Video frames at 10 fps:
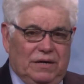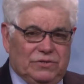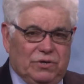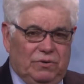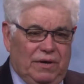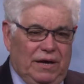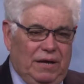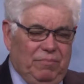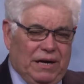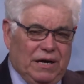So
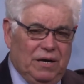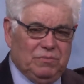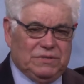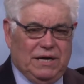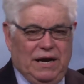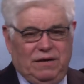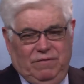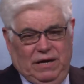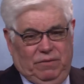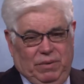it becomes kind
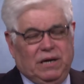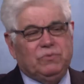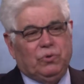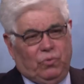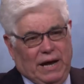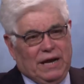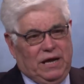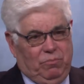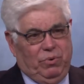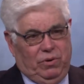of it becomes a
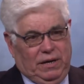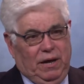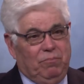rallying point.